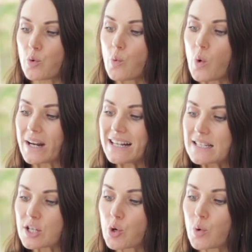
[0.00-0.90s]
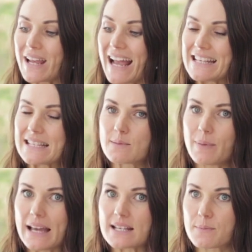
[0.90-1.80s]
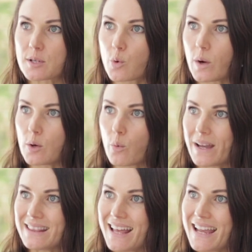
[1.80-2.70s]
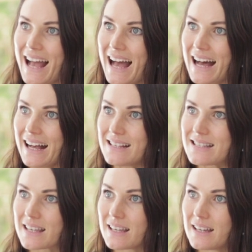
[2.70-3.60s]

wanting to create space between when they ask,